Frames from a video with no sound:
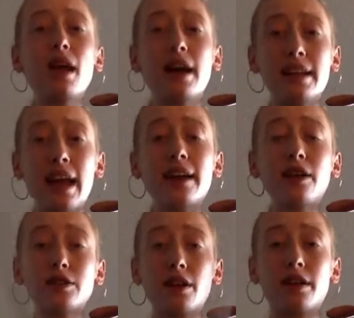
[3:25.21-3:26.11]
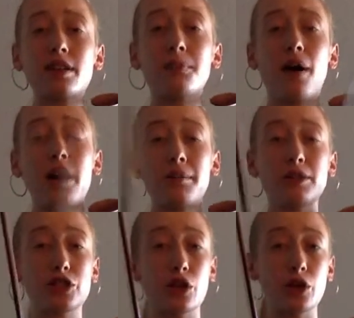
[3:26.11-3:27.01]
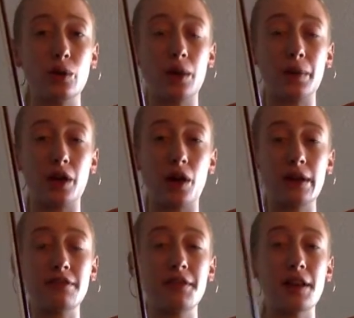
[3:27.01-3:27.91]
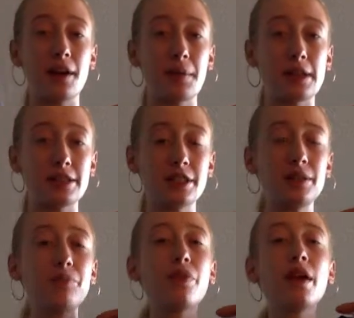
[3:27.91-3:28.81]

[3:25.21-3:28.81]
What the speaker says: again, I'll start at the bottom and show you where we're going for the arpeggio.